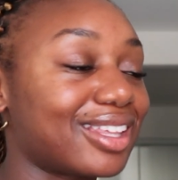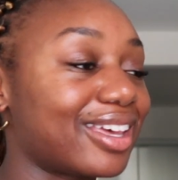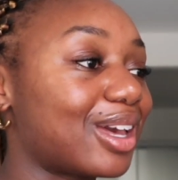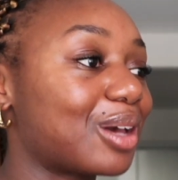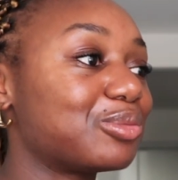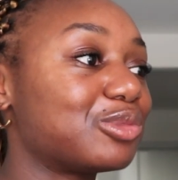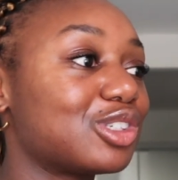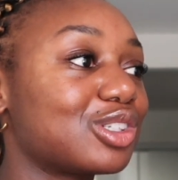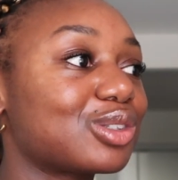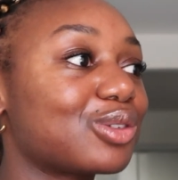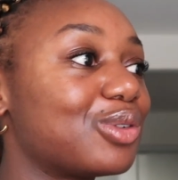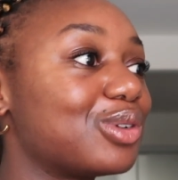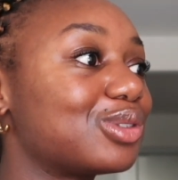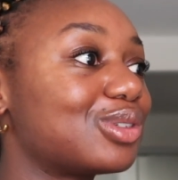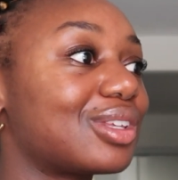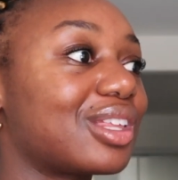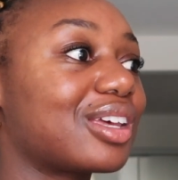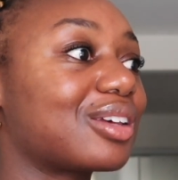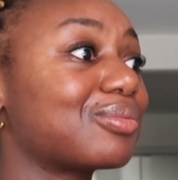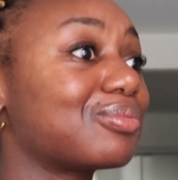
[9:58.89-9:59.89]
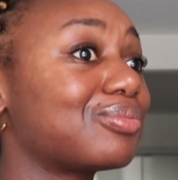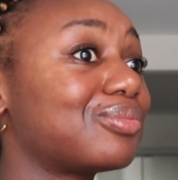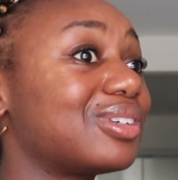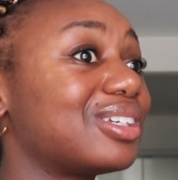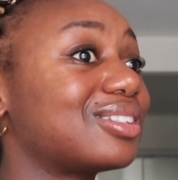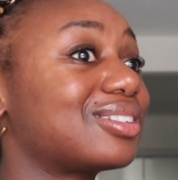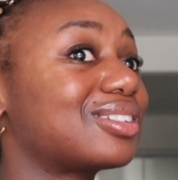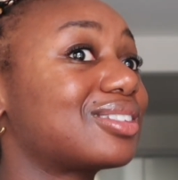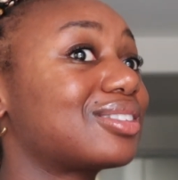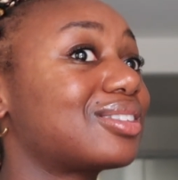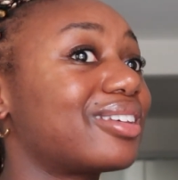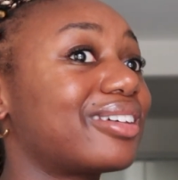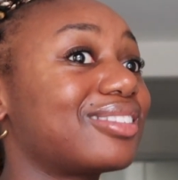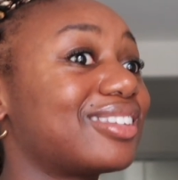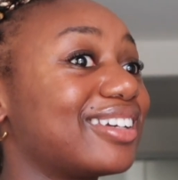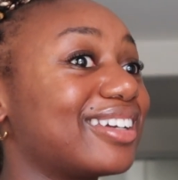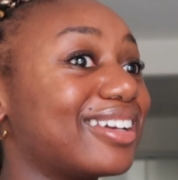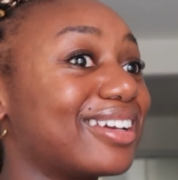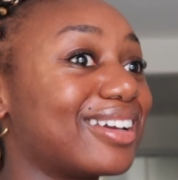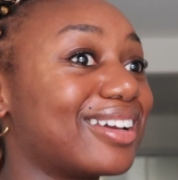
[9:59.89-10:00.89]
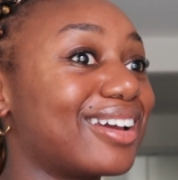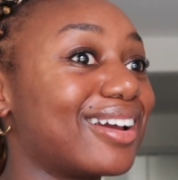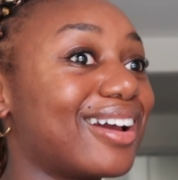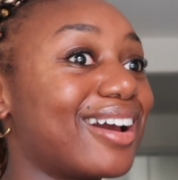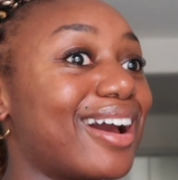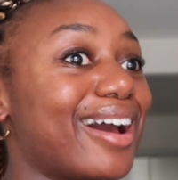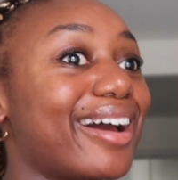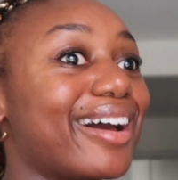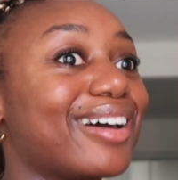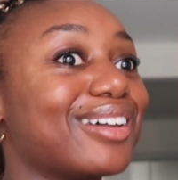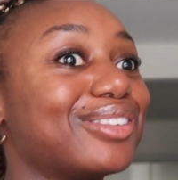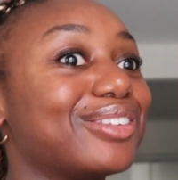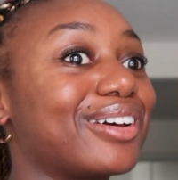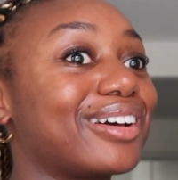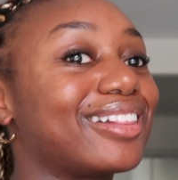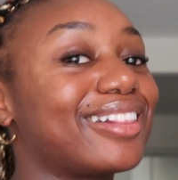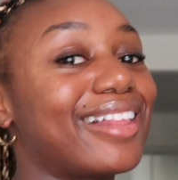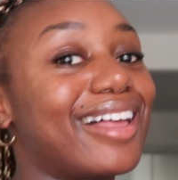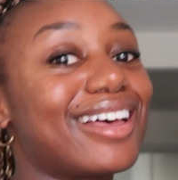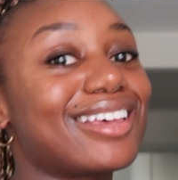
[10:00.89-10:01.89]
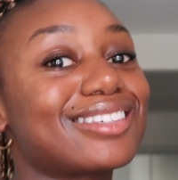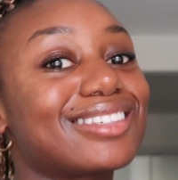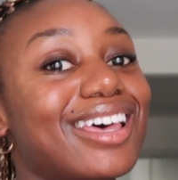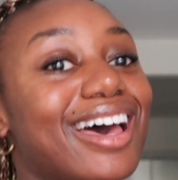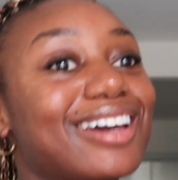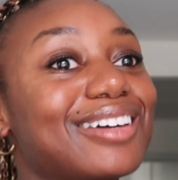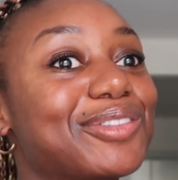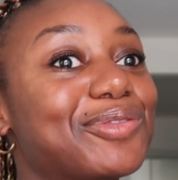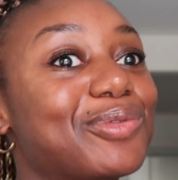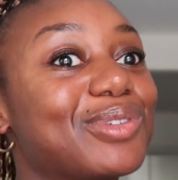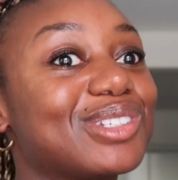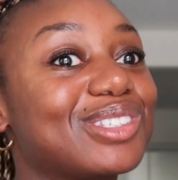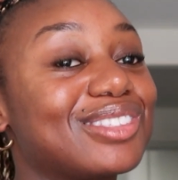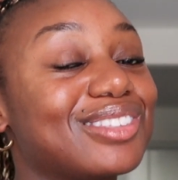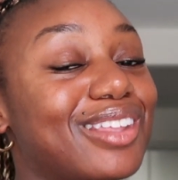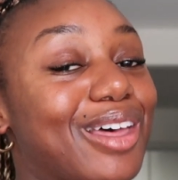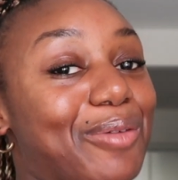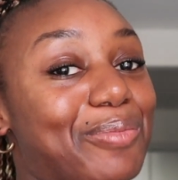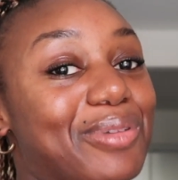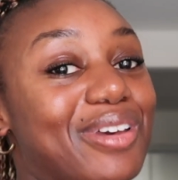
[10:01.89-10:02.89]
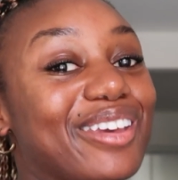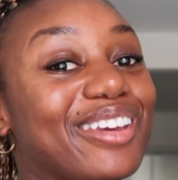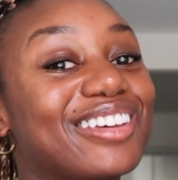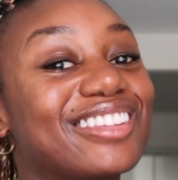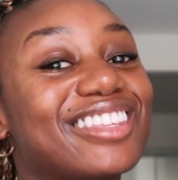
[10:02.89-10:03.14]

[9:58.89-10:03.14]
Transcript: Like I'm just going to like be studying the class I was not paying